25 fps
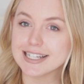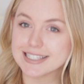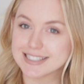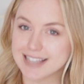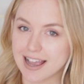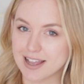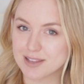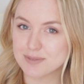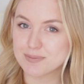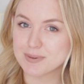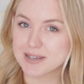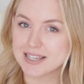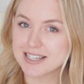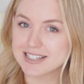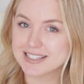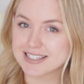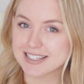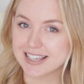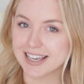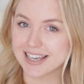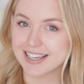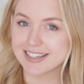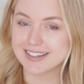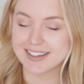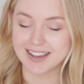That being
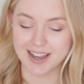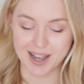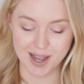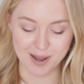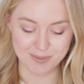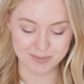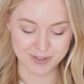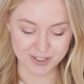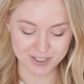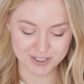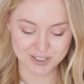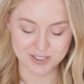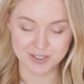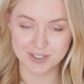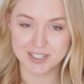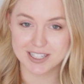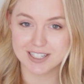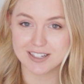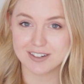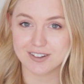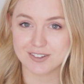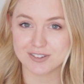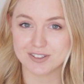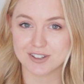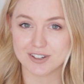said, I'm not too
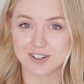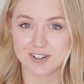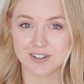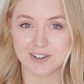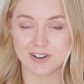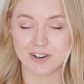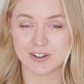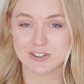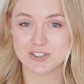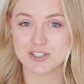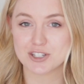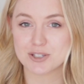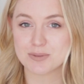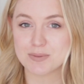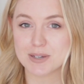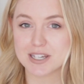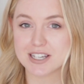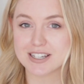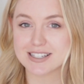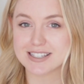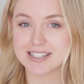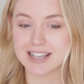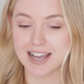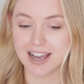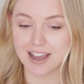keen on the color just
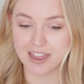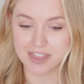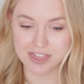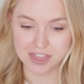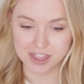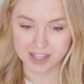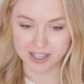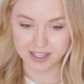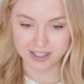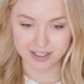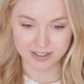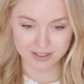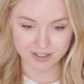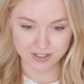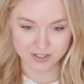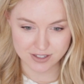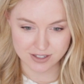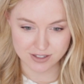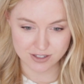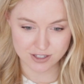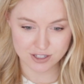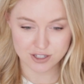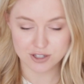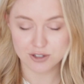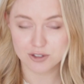because I think it
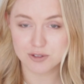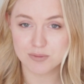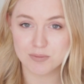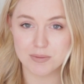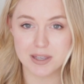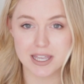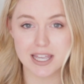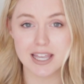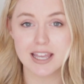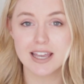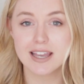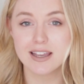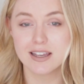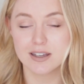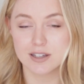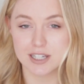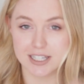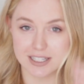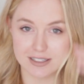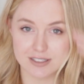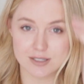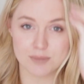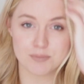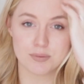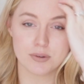doesn't suit me.
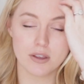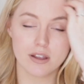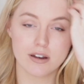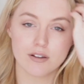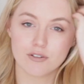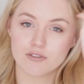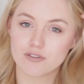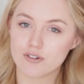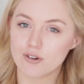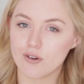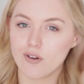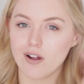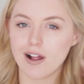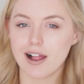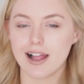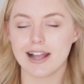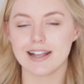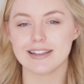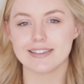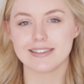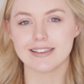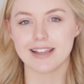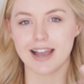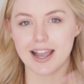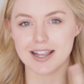It's a beautiful
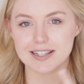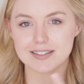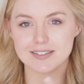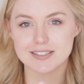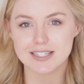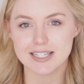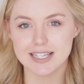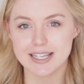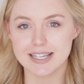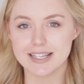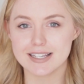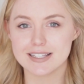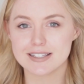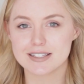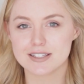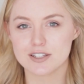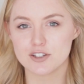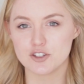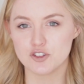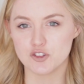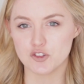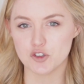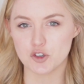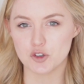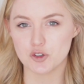
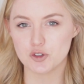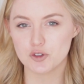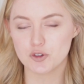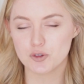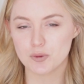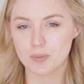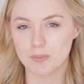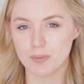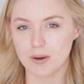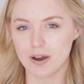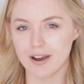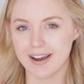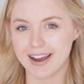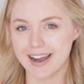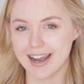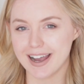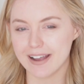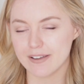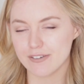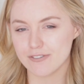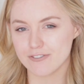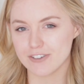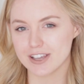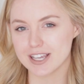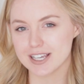90s nude, but
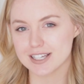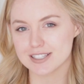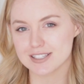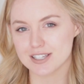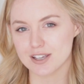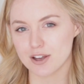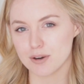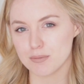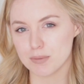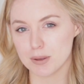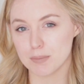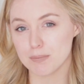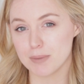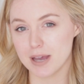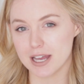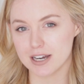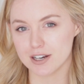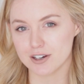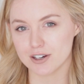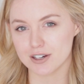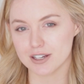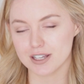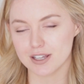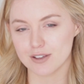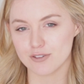I think it's gonna be
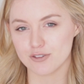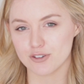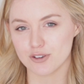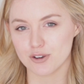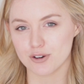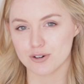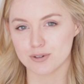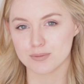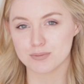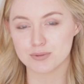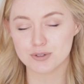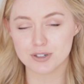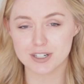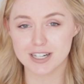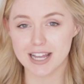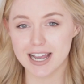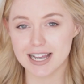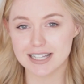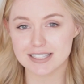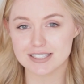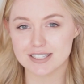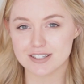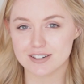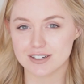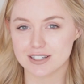better if you're a
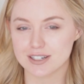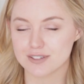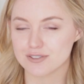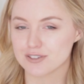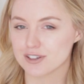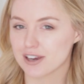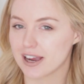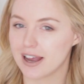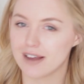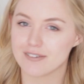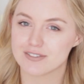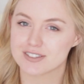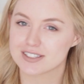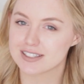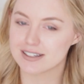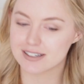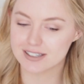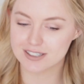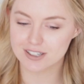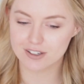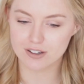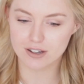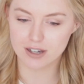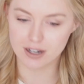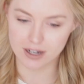brunette or if you have
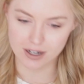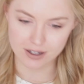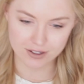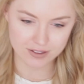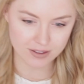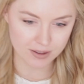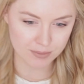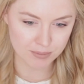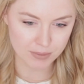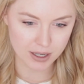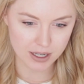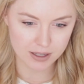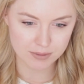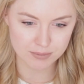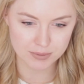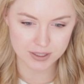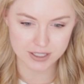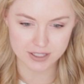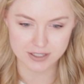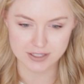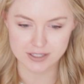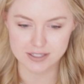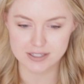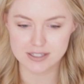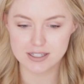darker hair than mine,
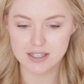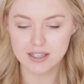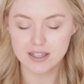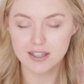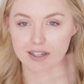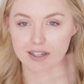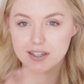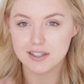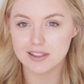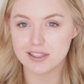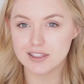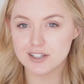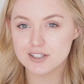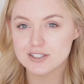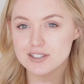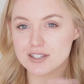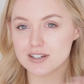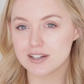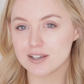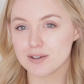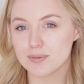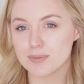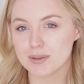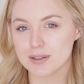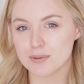because it looks a
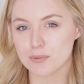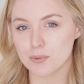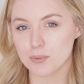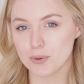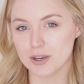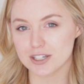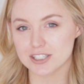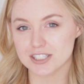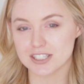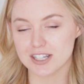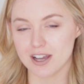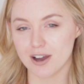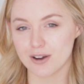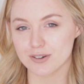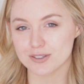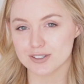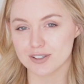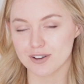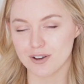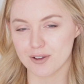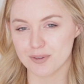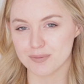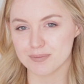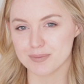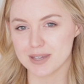little bit washed out
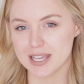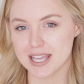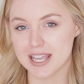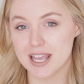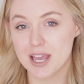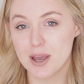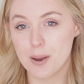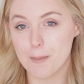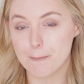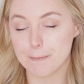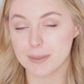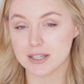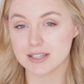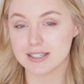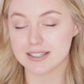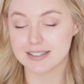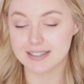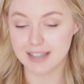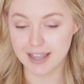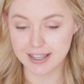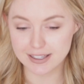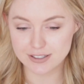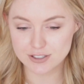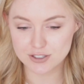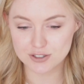on me. But the
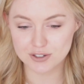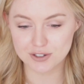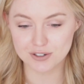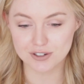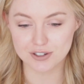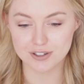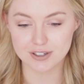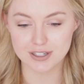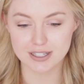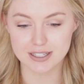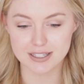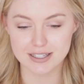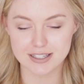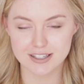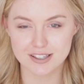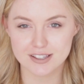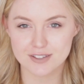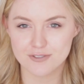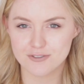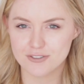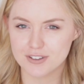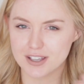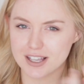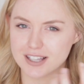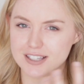texture, it
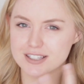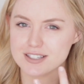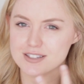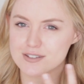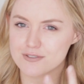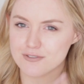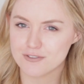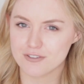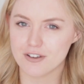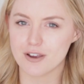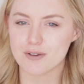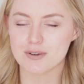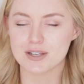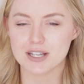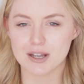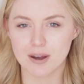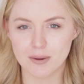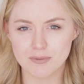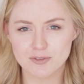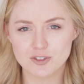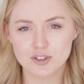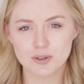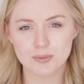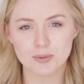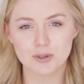feels very
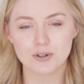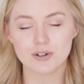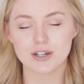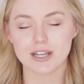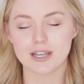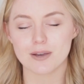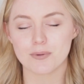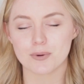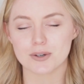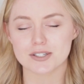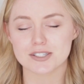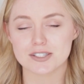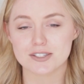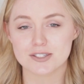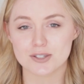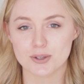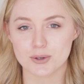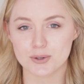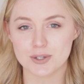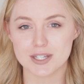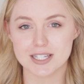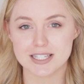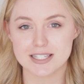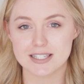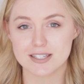comfortable. It was
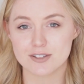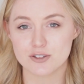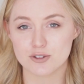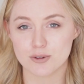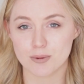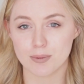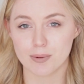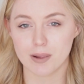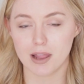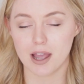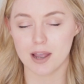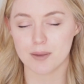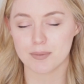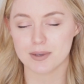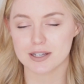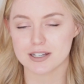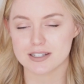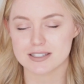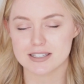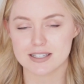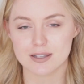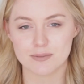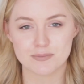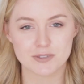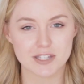so easy to apply
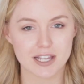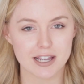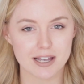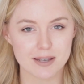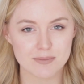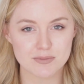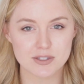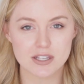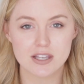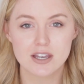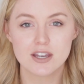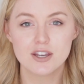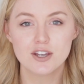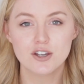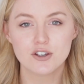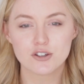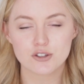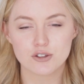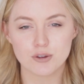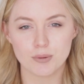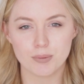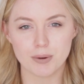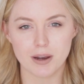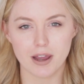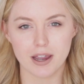because sometimes
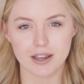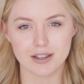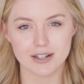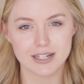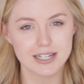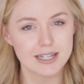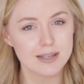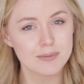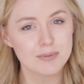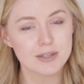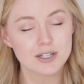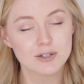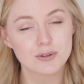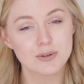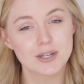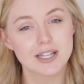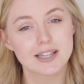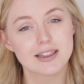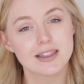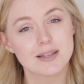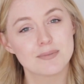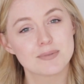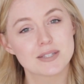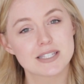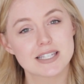you apply
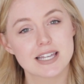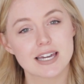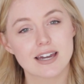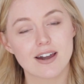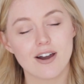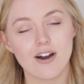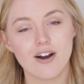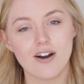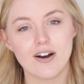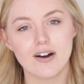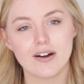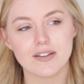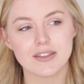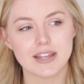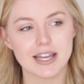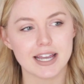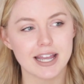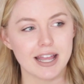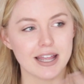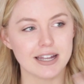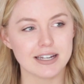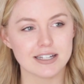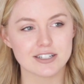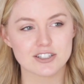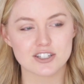liquid lipstick on
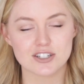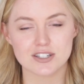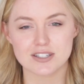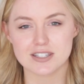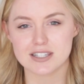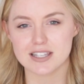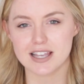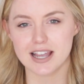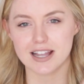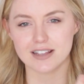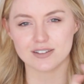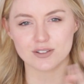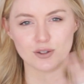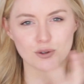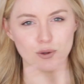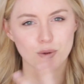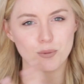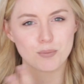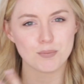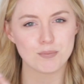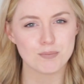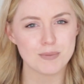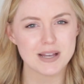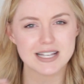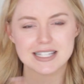and it just gets
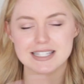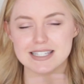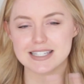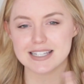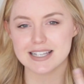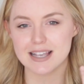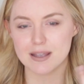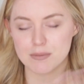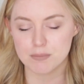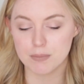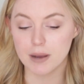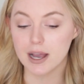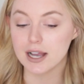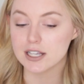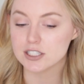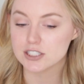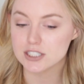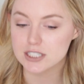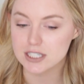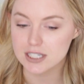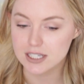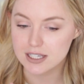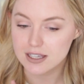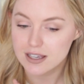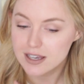all messy and
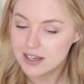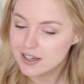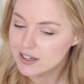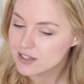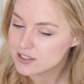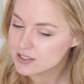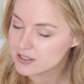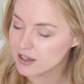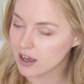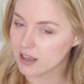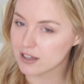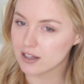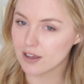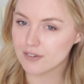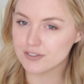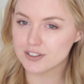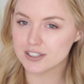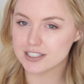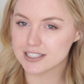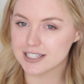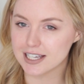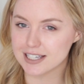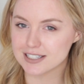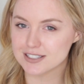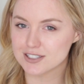patchy. So I love
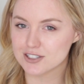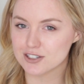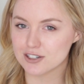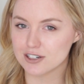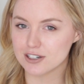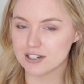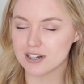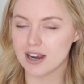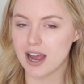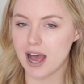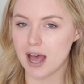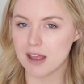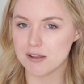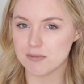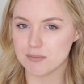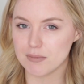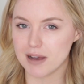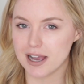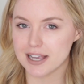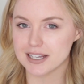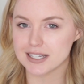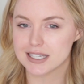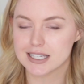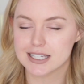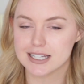the texture. I
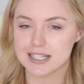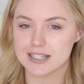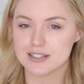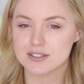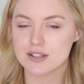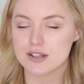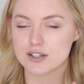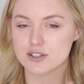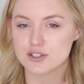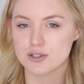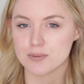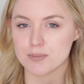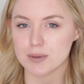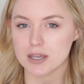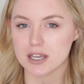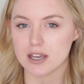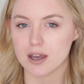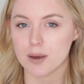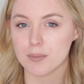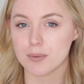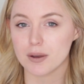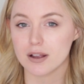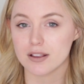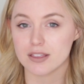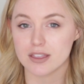might need to pick
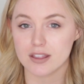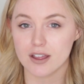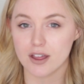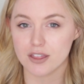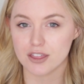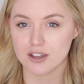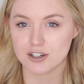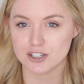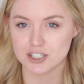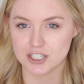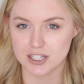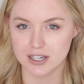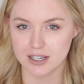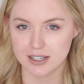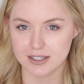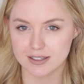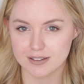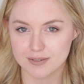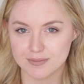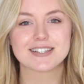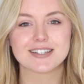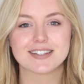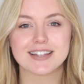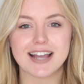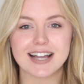up another shade.
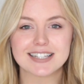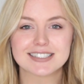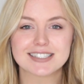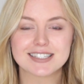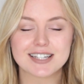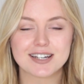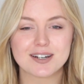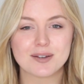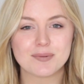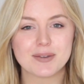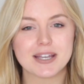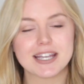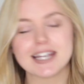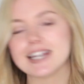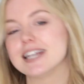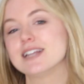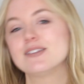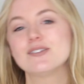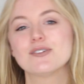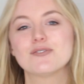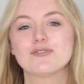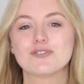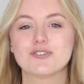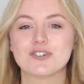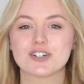So that's gonna be
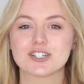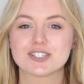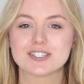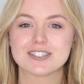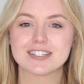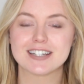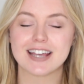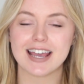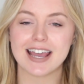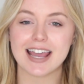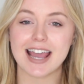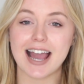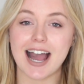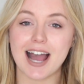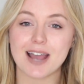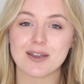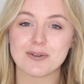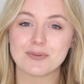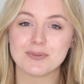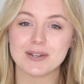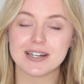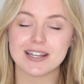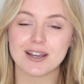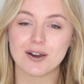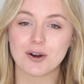it for today.
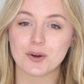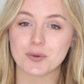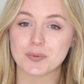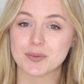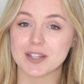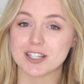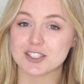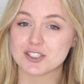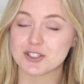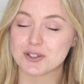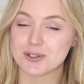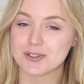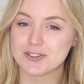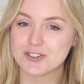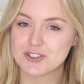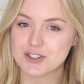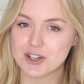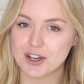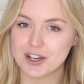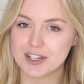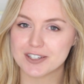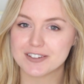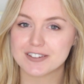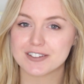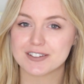I really hope that you
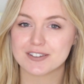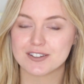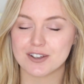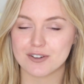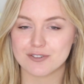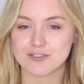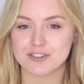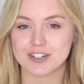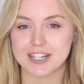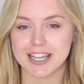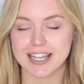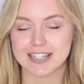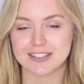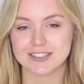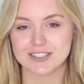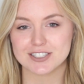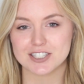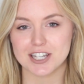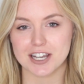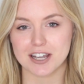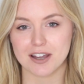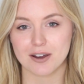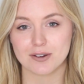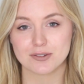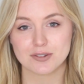enjoyed. Don't forget to
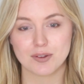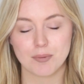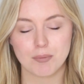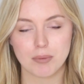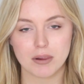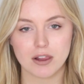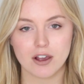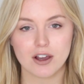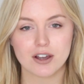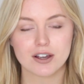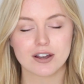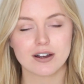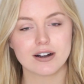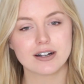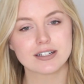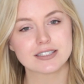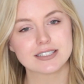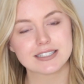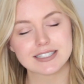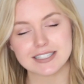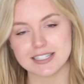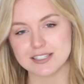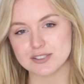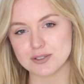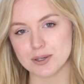check out the blog or
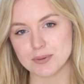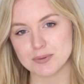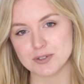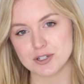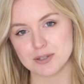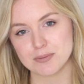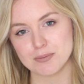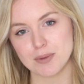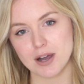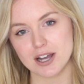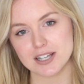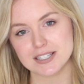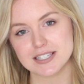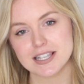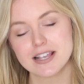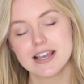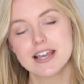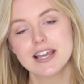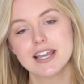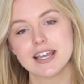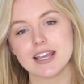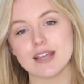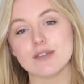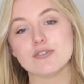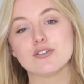the description box
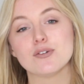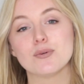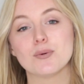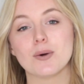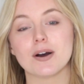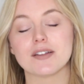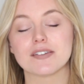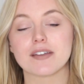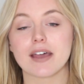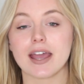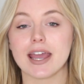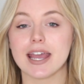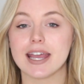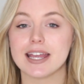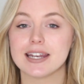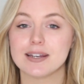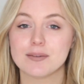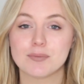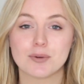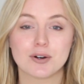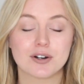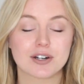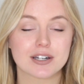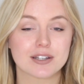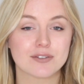if you want any
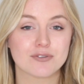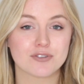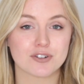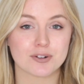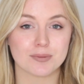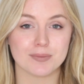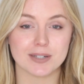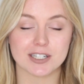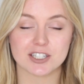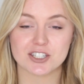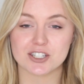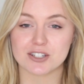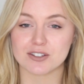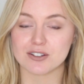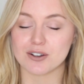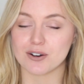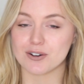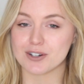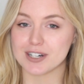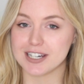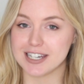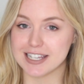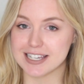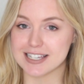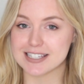more information
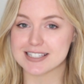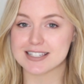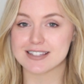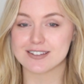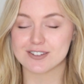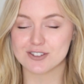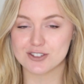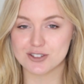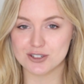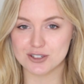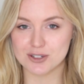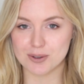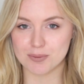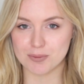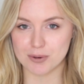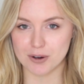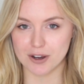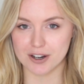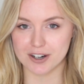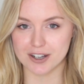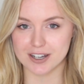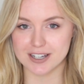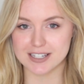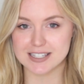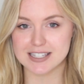or links to the
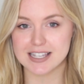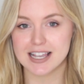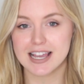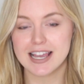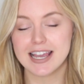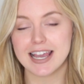products.